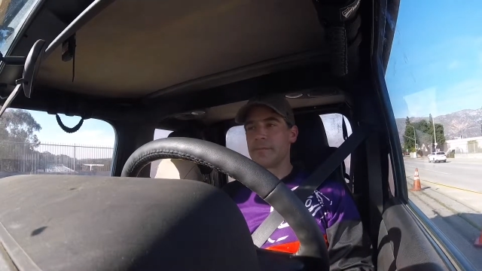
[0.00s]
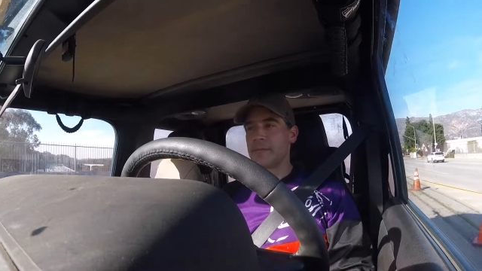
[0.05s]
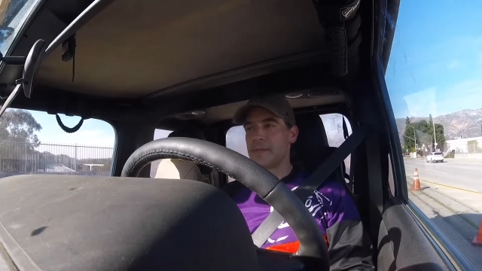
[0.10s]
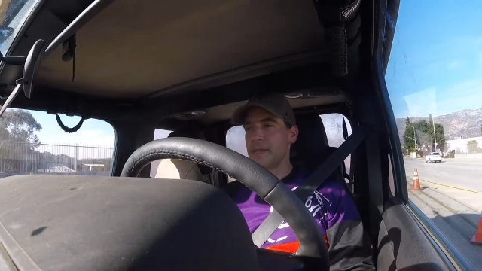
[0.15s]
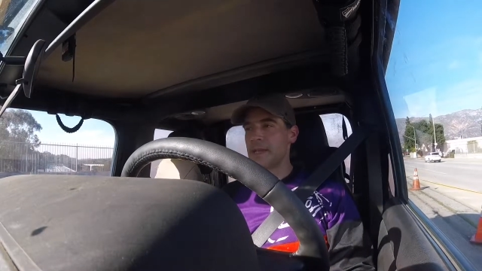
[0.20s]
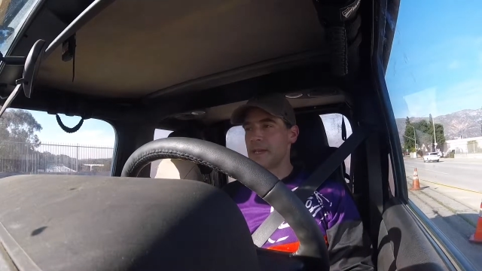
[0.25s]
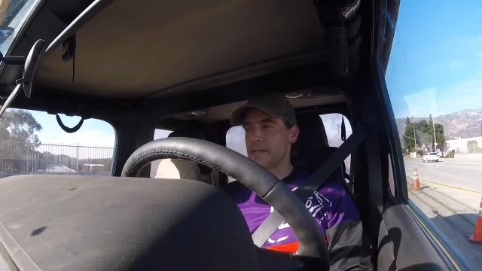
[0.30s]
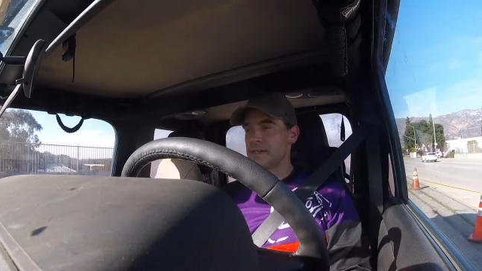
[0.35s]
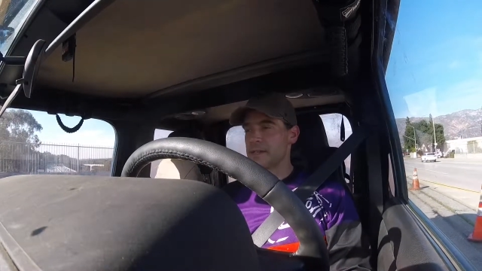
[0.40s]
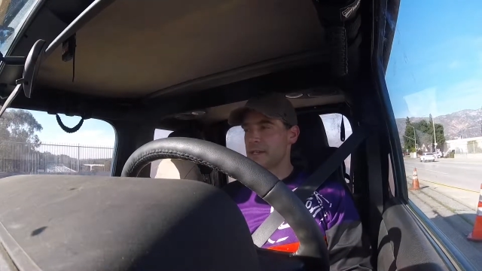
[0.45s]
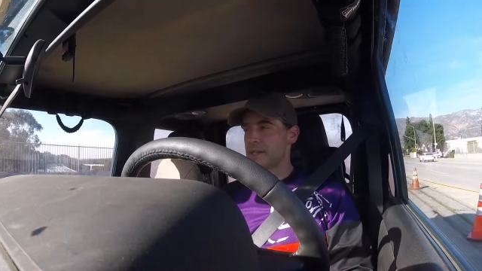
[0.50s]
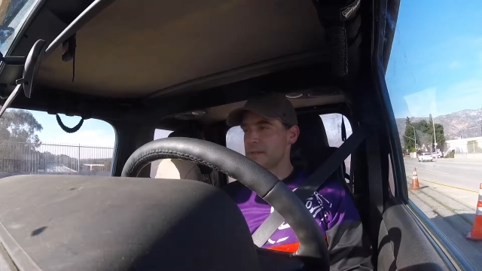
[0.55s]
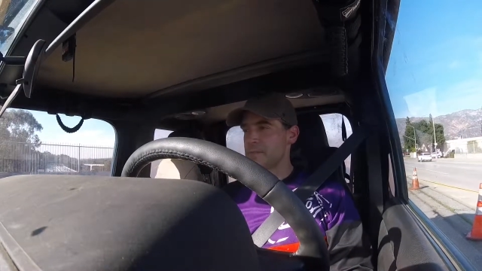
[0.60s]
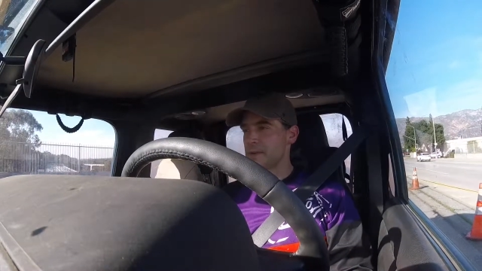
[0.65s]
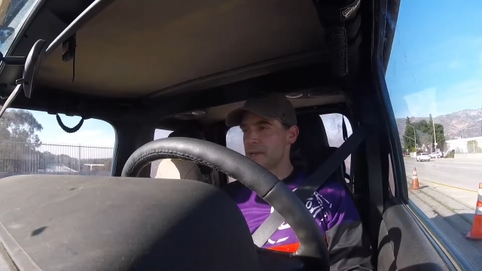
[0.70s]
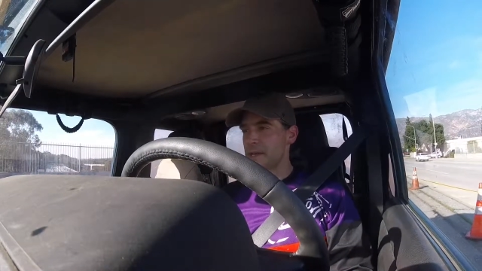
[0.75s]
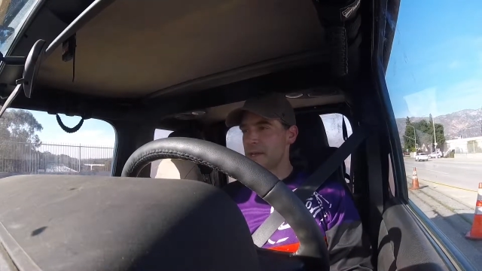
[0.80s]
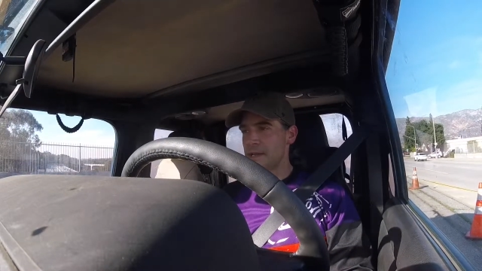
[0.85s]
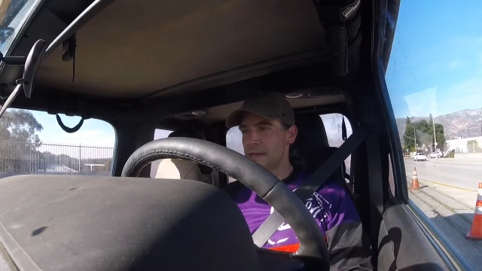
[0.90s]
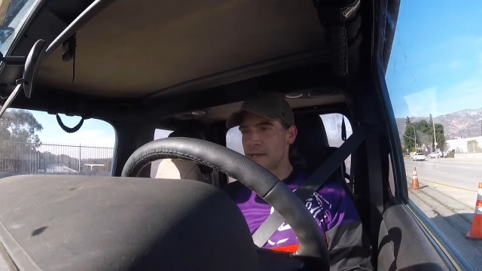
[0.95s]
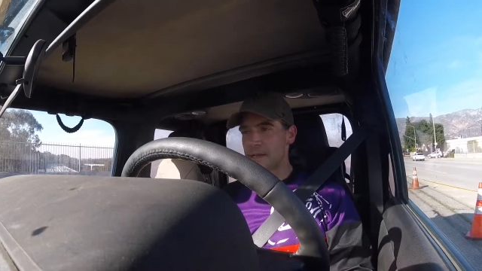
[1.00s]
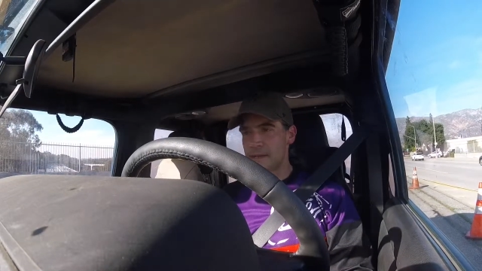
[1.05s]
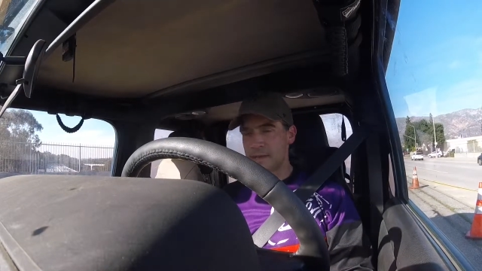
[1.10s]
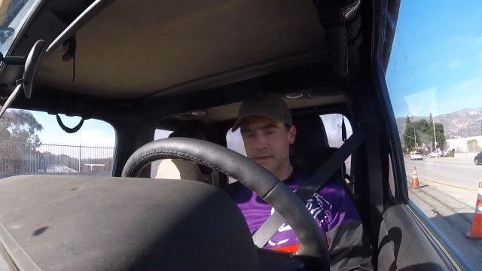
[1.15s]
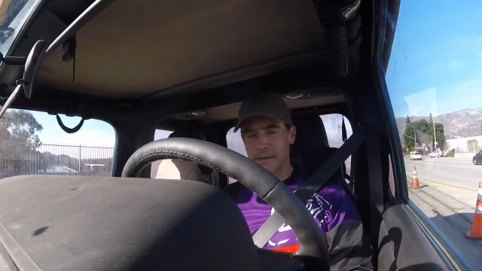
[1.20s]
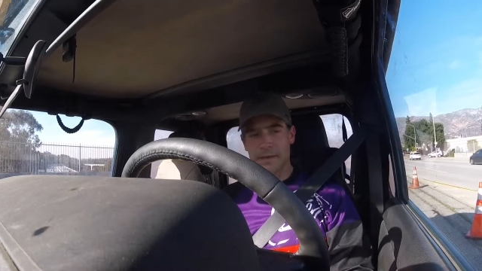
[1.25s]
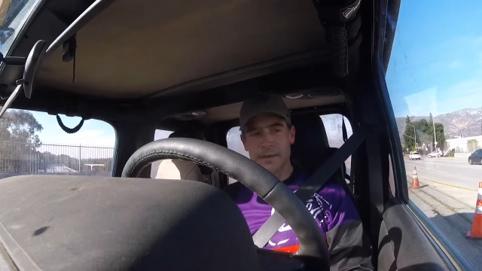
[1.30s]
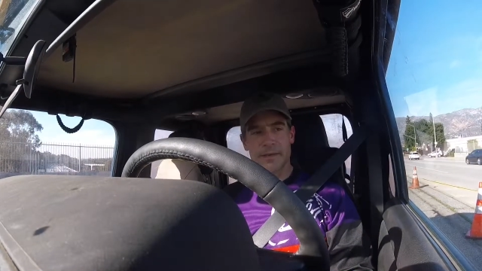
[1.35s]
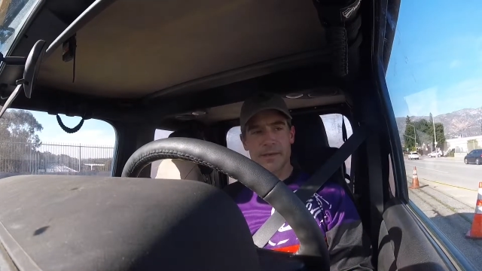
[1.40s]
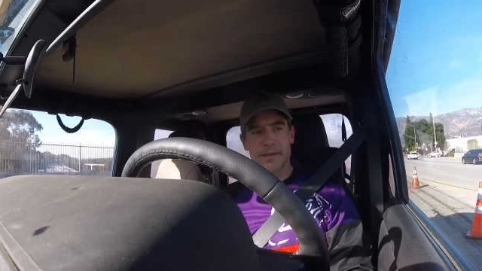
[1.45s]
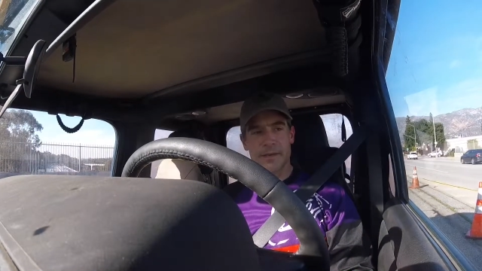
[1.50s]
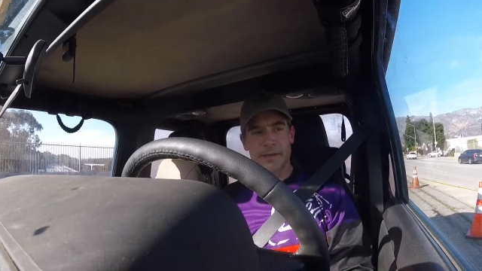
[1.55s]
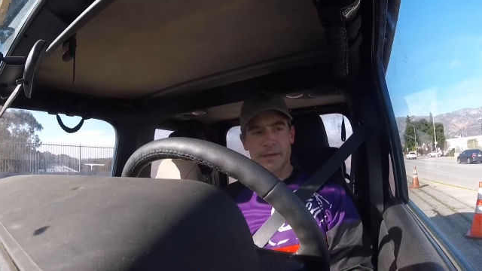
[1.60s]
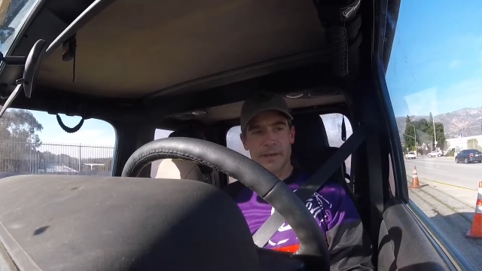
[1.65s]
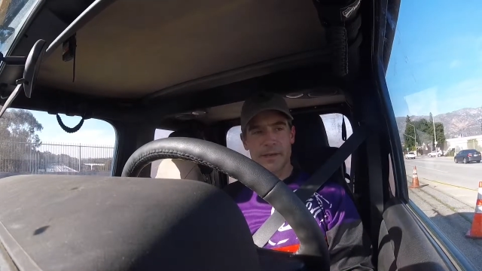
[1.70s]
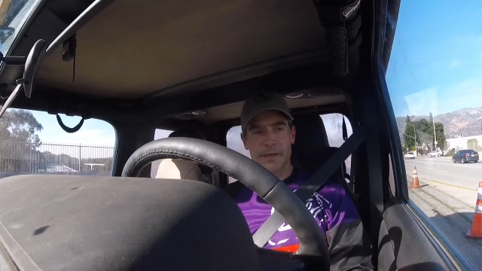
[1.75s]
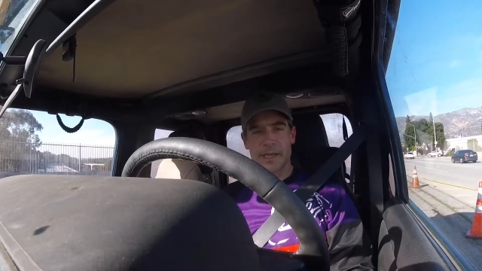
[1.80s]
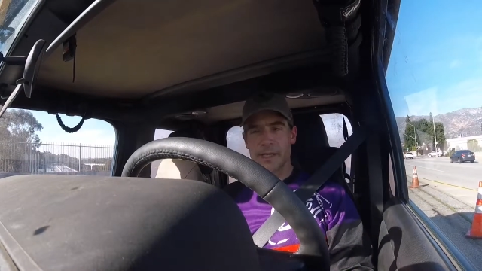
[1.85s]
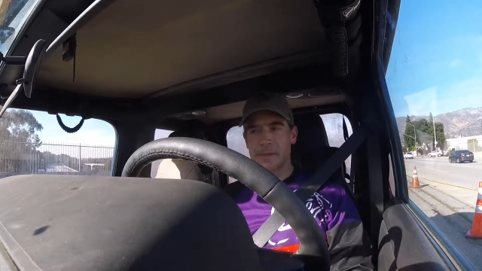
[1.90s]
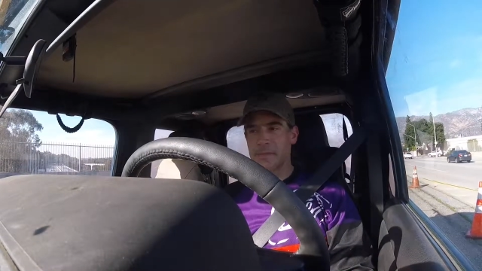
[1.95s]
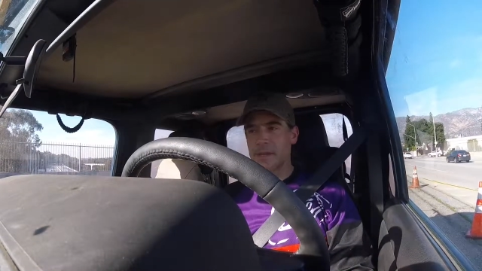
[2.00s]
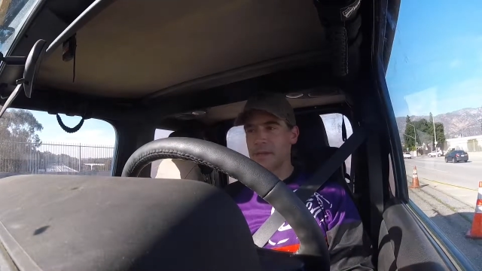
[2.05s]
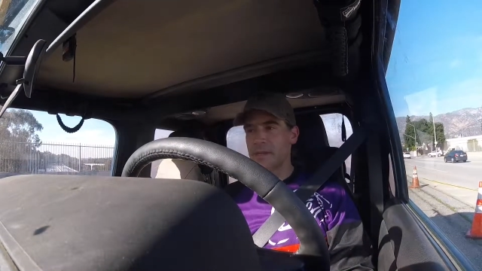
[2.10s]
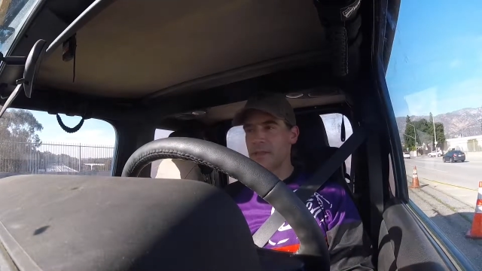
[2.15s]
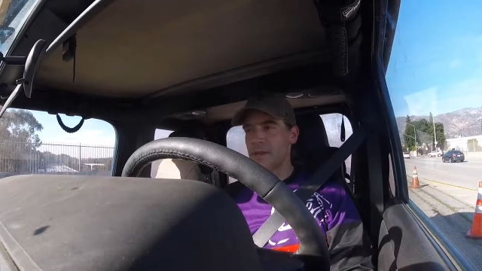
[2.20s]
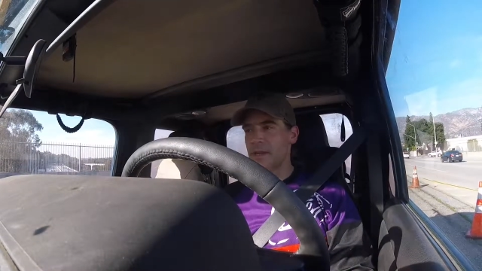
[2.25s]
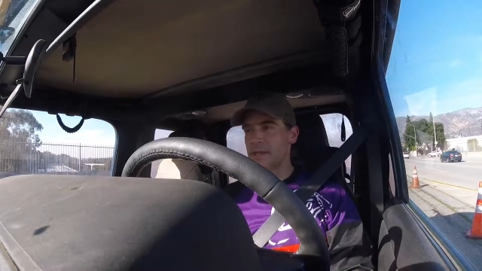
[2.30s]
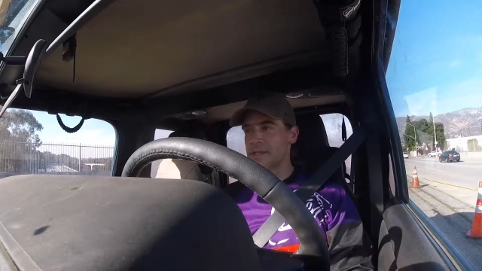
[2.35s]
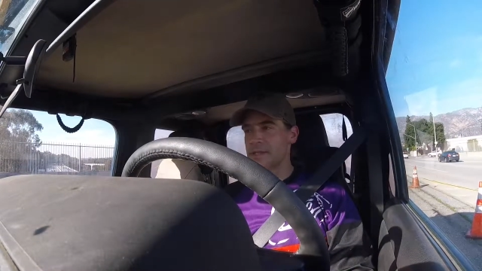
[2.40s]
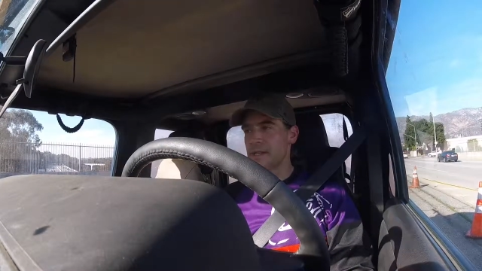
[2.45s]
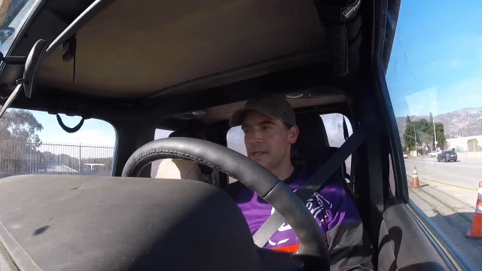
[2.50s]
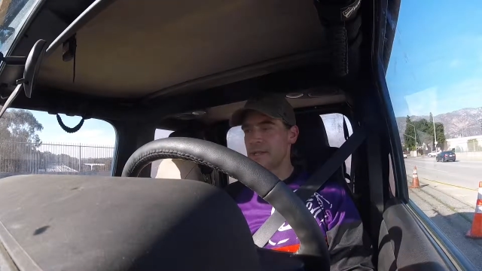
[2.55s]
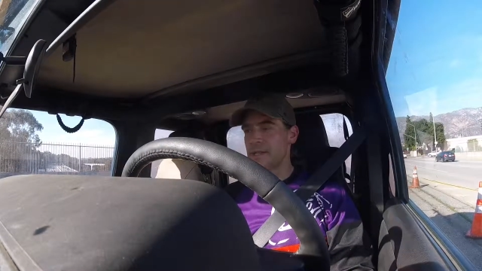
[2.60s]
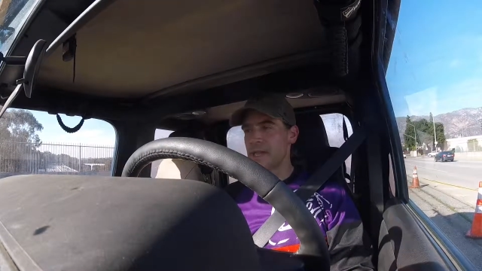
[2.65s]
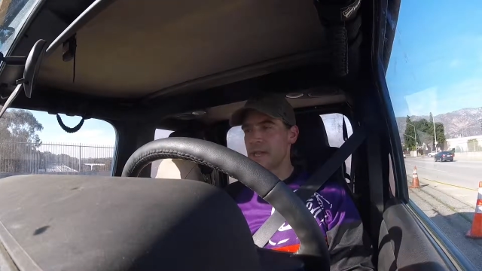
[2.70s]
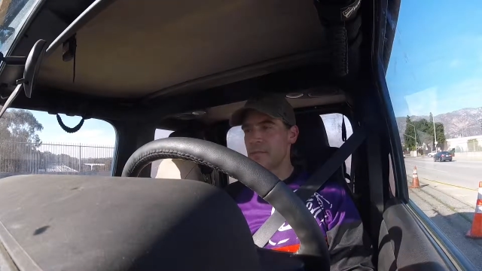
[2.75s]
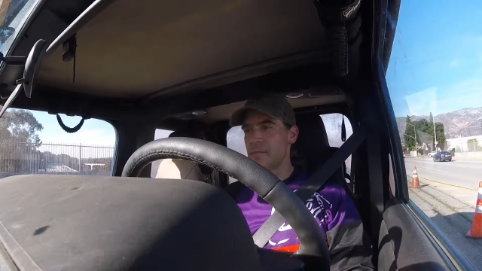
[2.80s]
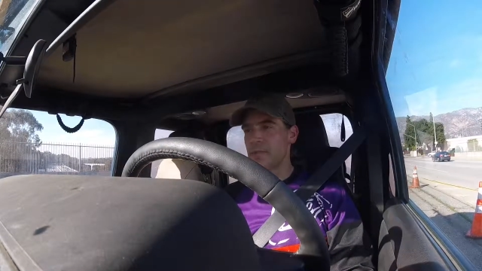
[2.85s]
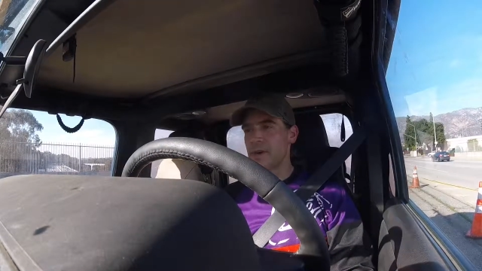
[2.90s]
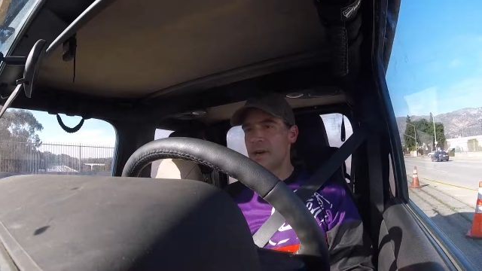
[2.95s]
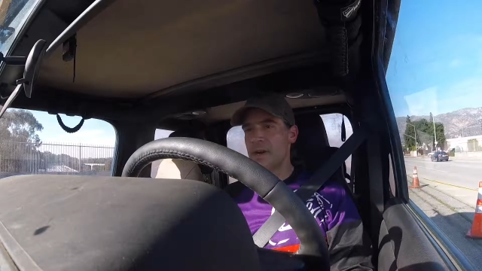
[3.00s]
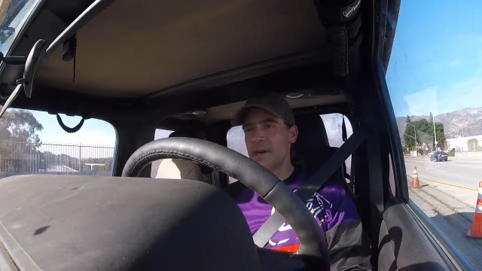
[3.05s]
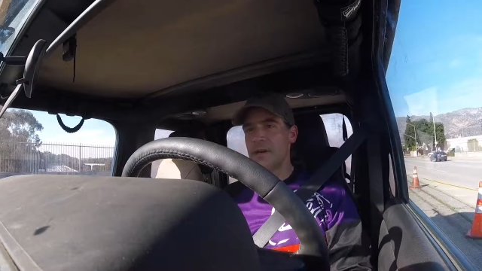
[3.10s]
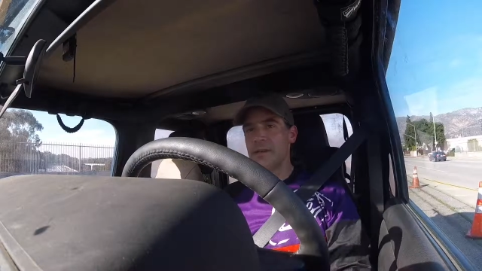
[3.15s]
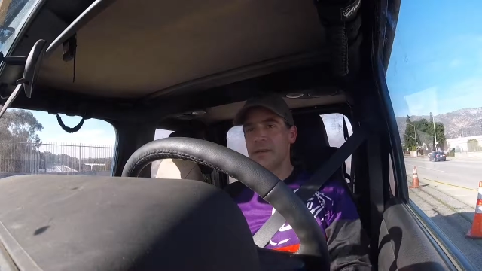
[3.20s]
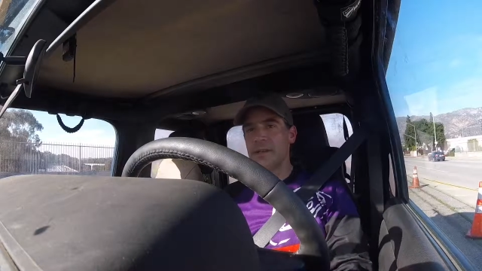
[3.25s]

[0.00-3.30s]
yeah, so that's my thoughts on that bar.